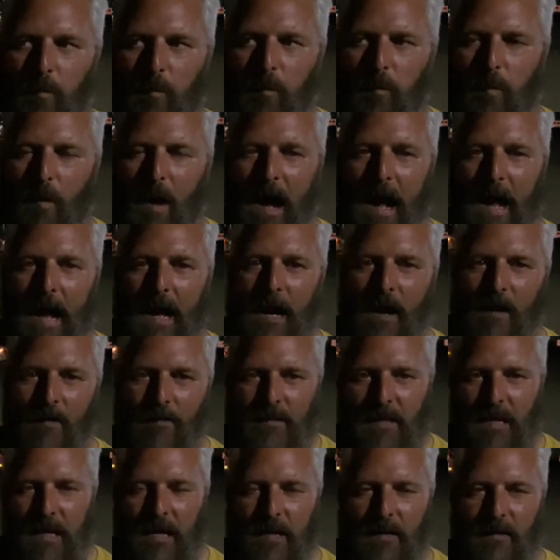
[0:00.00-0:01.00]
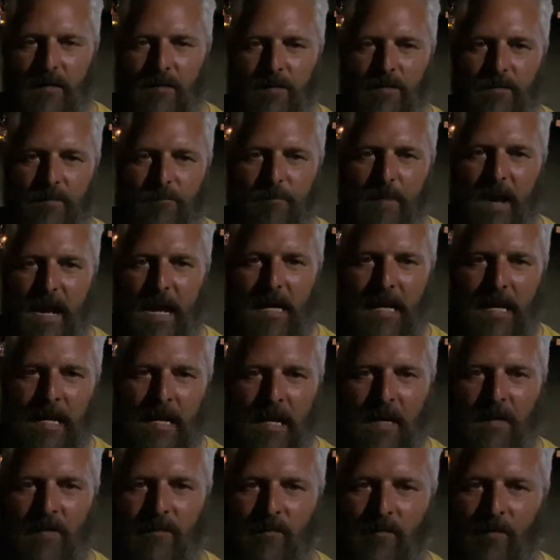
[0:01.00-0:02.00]
why aren't they
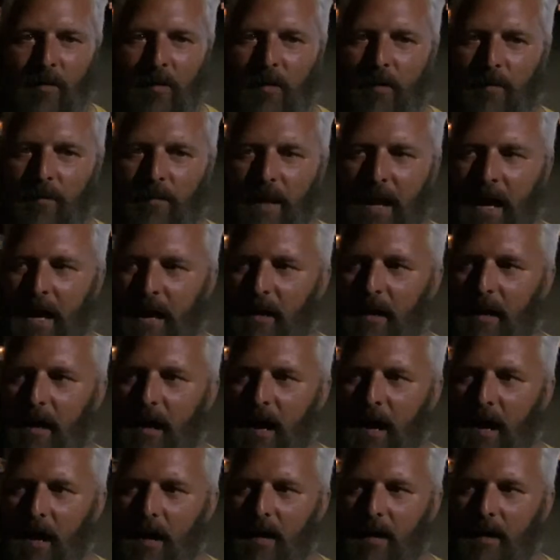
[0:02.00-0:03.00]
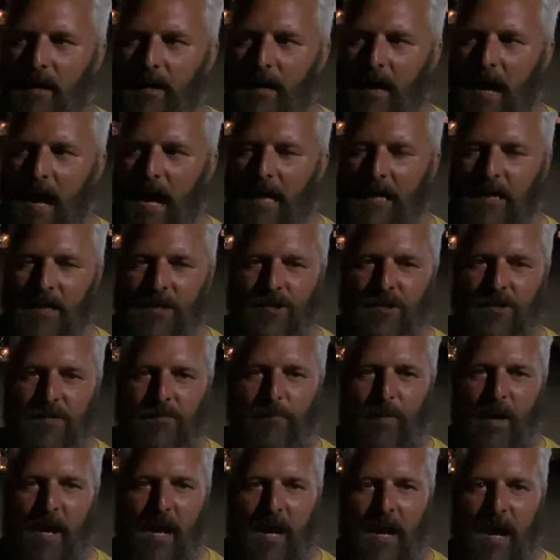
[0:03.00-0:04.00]
making it so that I can
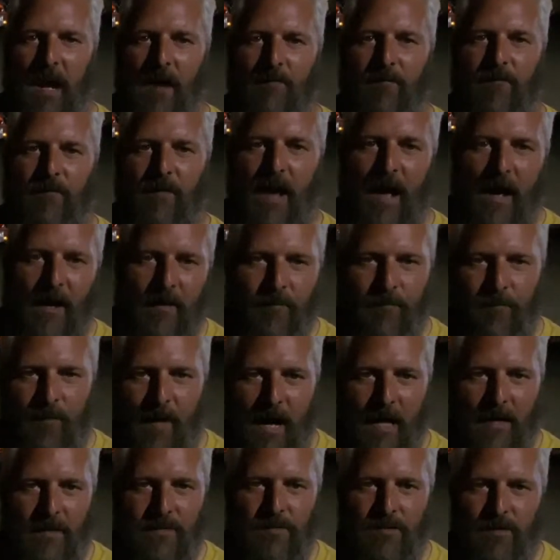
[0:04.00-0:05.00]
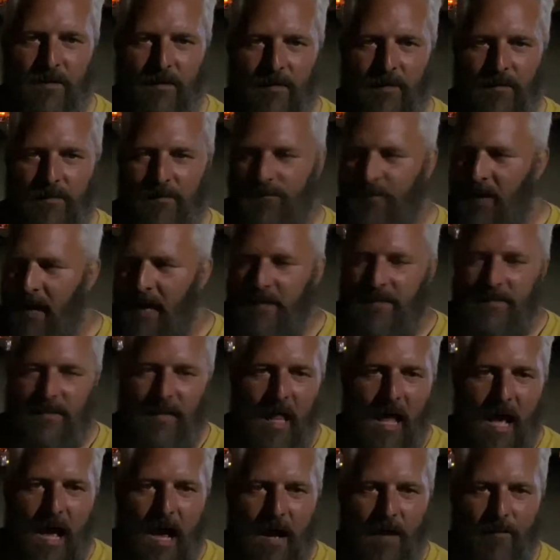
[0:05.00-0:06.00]
just pay on Fox
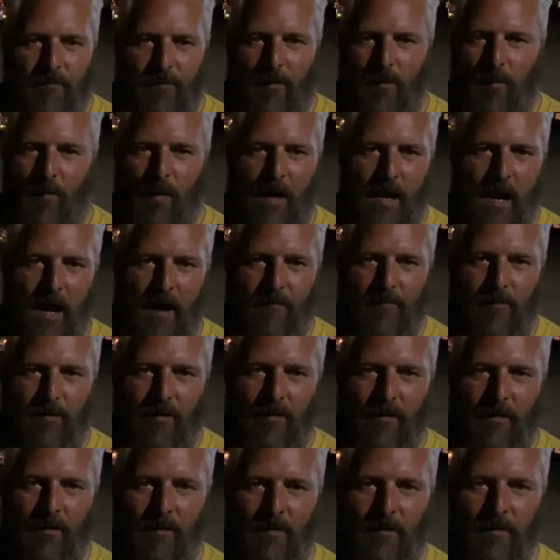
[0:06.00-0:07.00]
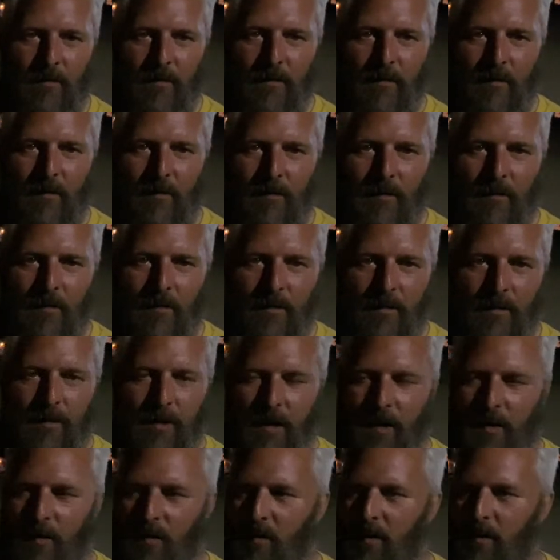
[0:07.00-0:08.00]
Live or whatever,
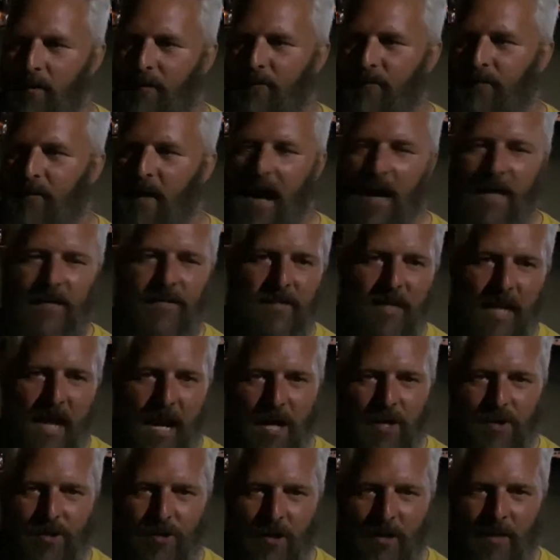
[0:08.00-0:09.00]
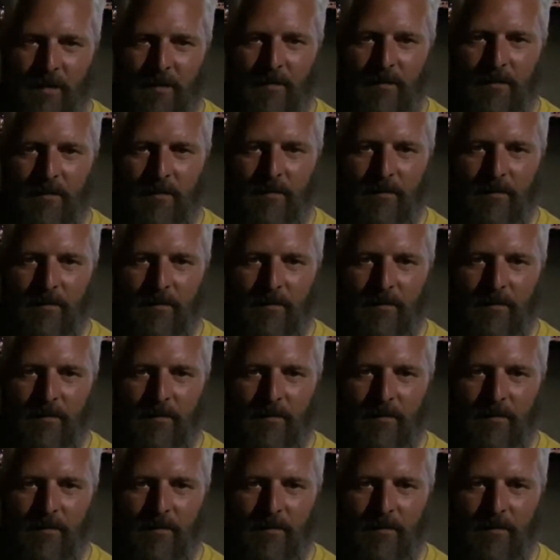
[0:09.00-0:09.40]
you know, or Fox Nation,